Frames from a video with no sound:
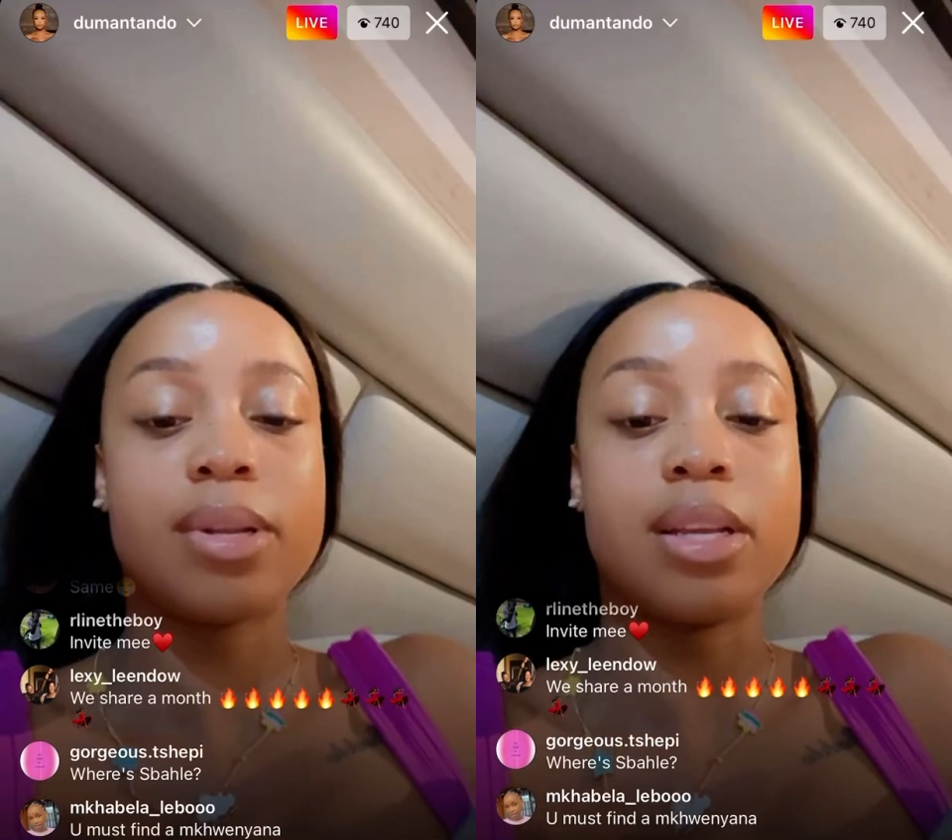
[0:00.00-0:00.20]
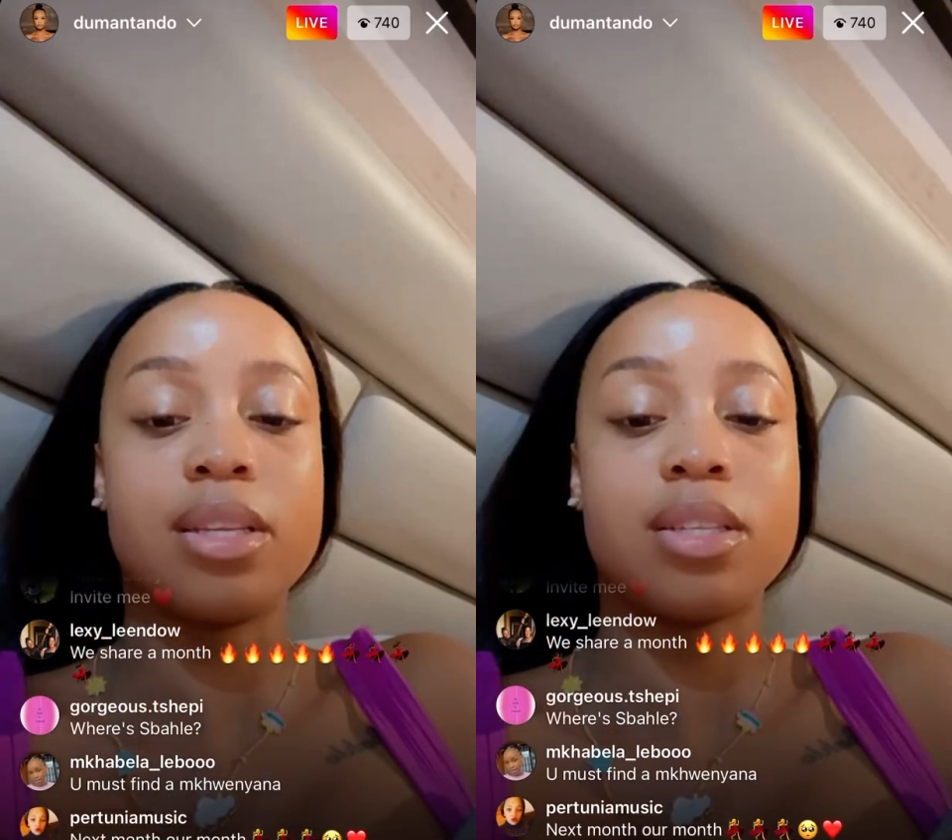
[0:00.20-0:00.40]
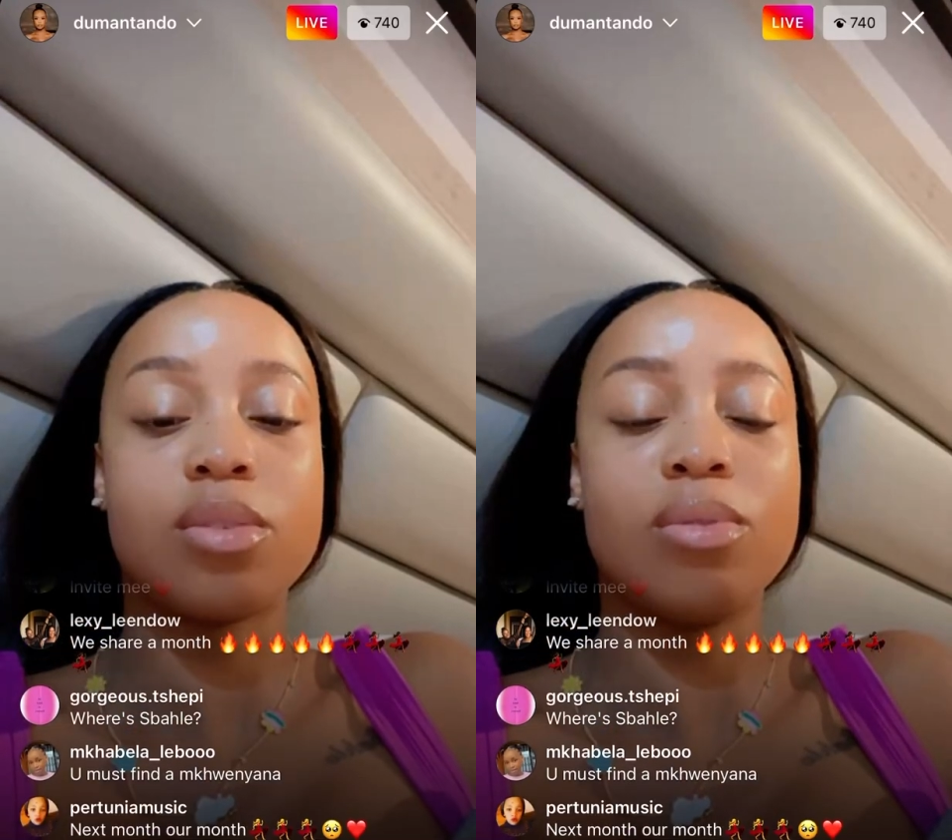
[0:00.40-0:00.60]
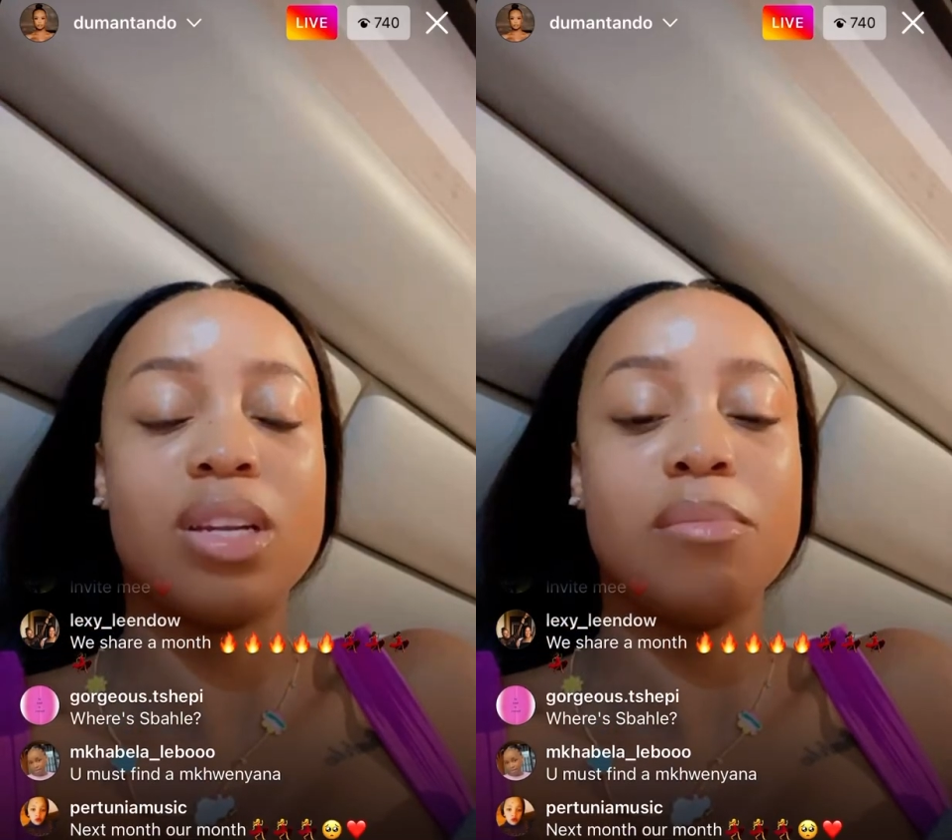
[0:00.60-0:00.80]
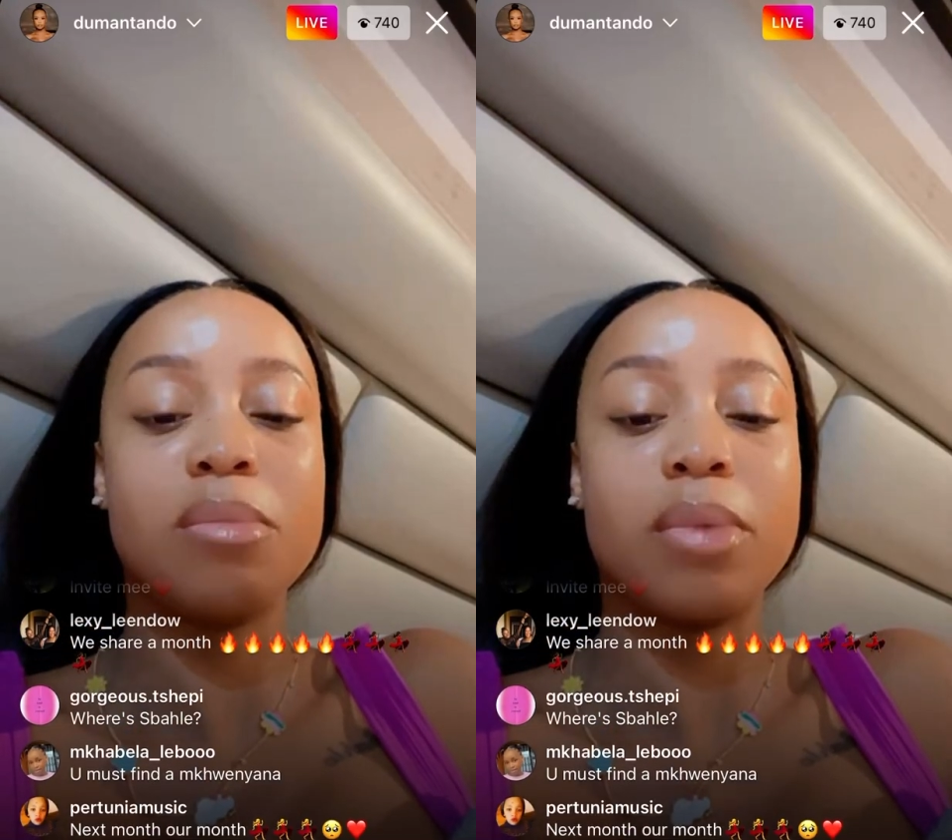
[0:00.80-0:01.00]
please don't
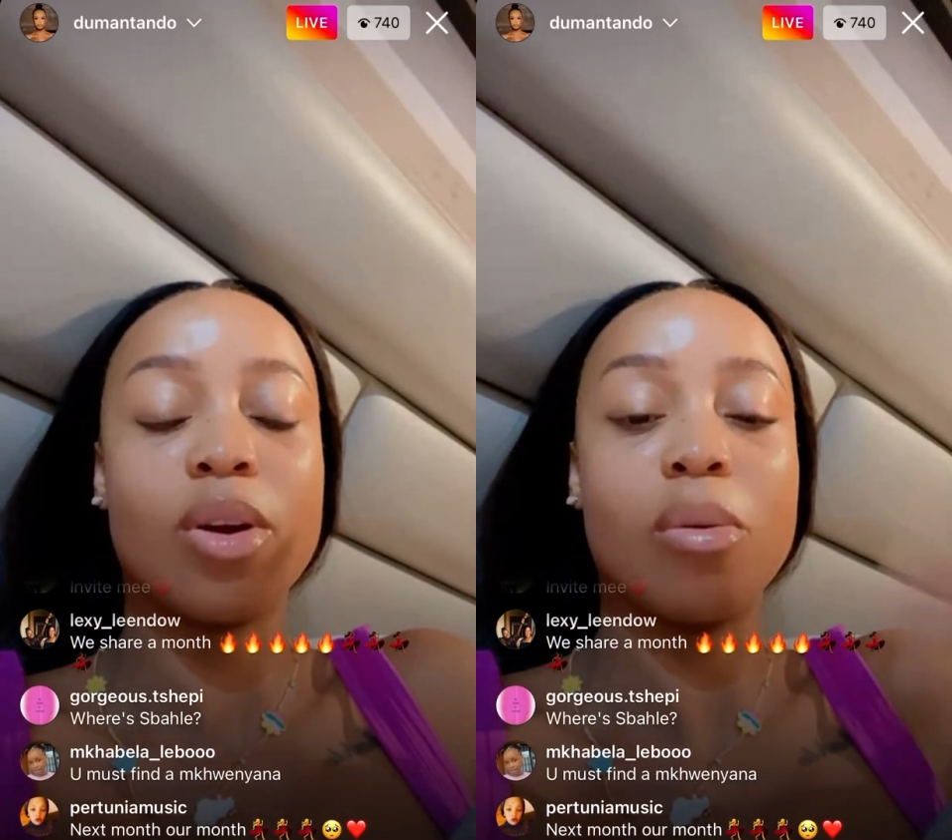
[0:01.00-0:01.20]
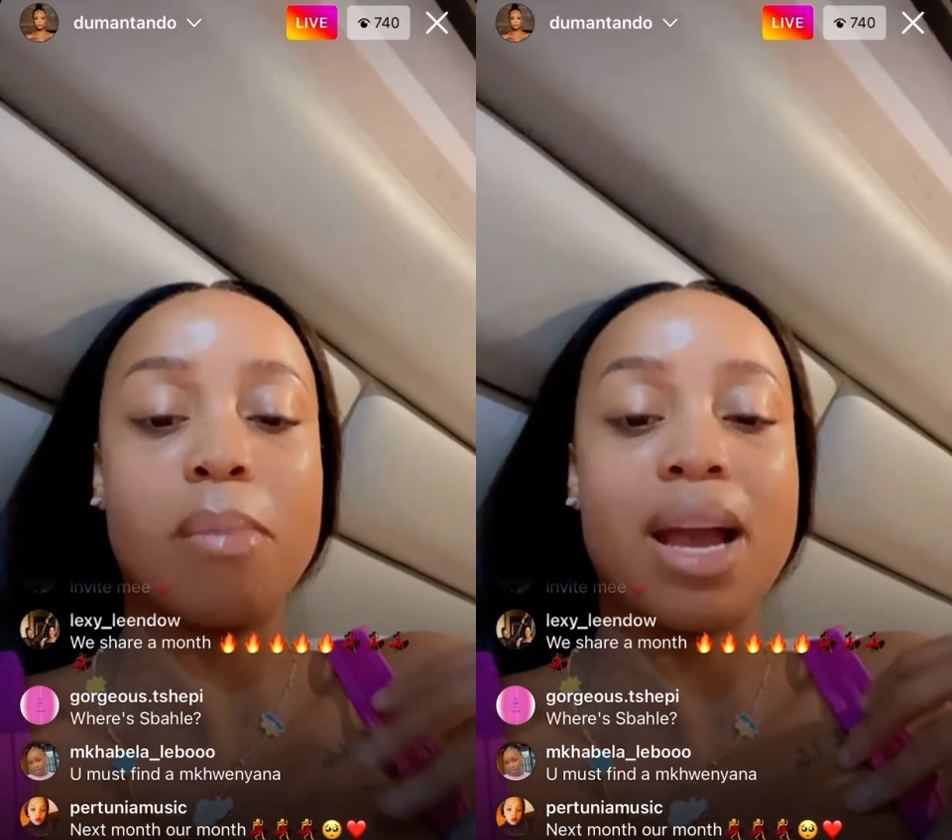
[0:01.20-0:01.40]
limit me on